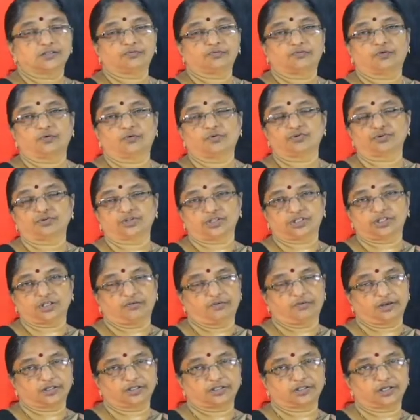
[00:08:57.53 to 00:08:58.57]
force is a
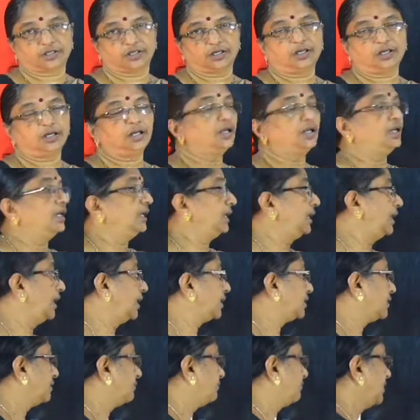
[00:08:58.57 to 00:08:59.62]
vector,
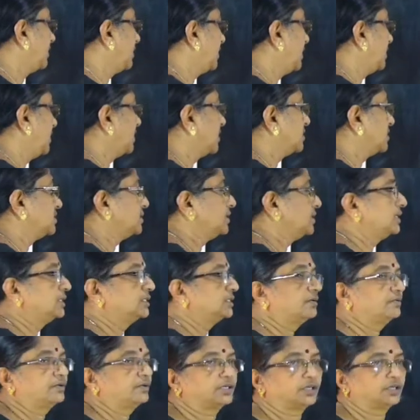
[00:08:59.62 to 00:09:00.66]
electric field intensity is
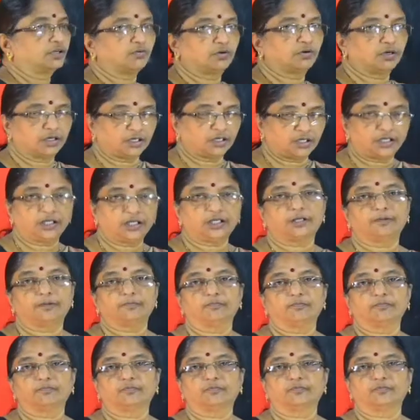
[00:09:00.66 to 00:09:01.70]
a vector quantity.
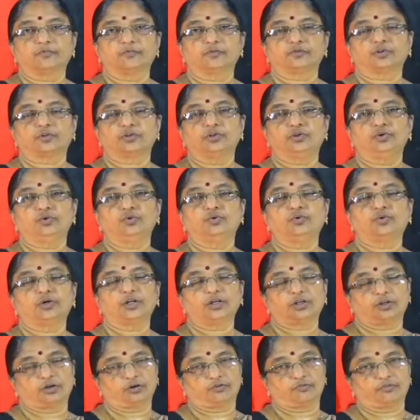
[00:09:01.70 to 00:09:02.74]
So,
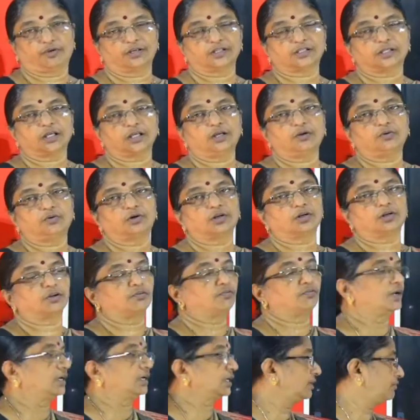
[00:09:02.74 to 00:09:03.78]
unit of SI unit
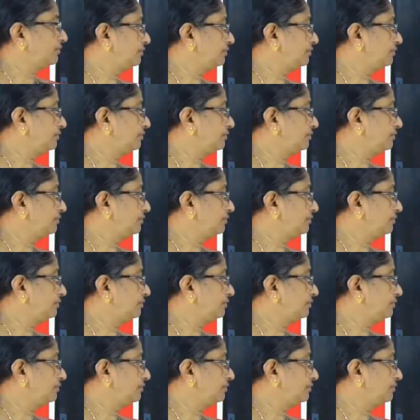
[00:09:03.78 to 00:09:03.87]
of electric